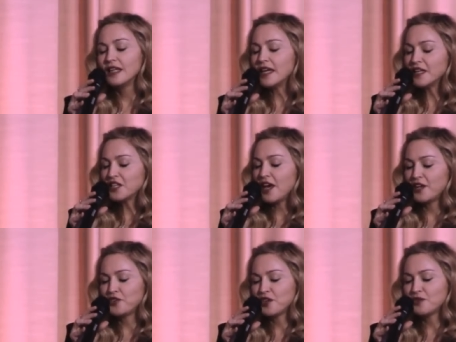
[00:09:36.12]
getting to
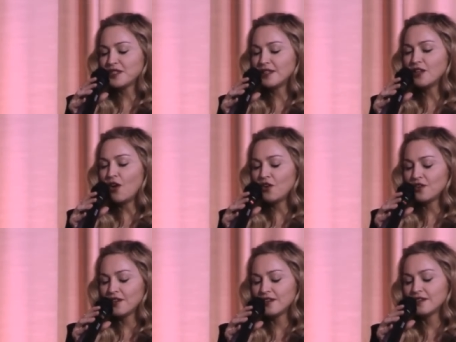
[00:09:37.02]
Andrea was a
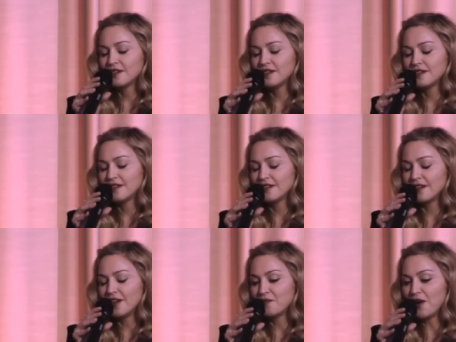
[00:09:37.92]
long,
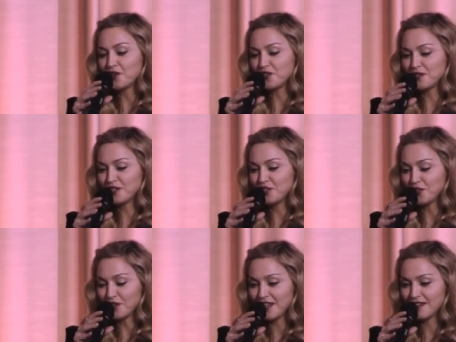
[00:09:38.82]
um, arduous
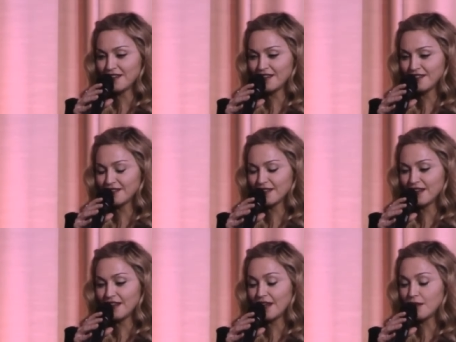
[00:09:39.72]
journey.
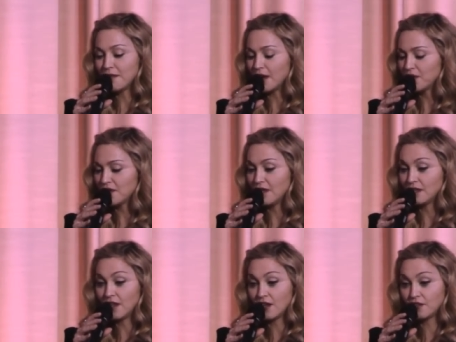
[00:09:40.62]
I, I met with a
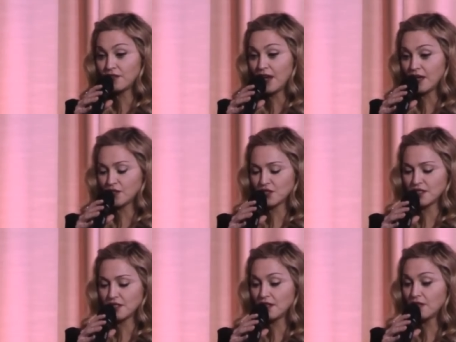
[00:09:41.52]
lot of
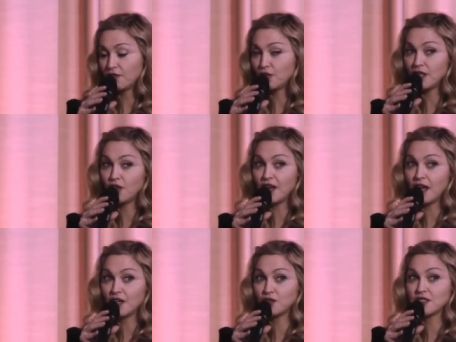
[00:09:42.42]
actresses, a lot of really great
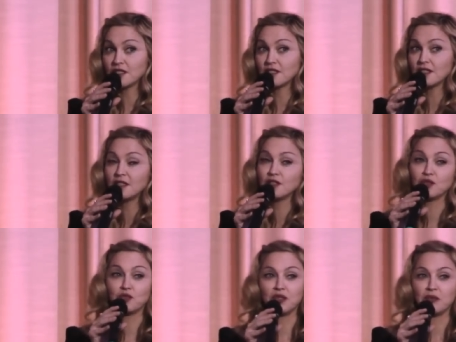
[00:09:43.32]
actresses. This
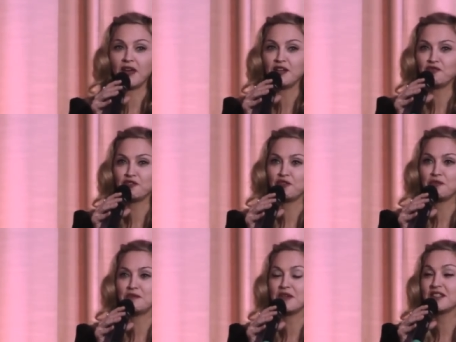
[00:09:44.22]
was really painful for
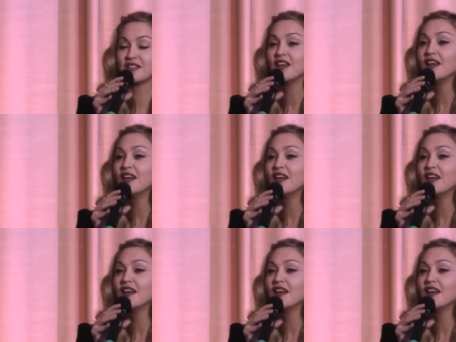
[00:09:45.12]
me because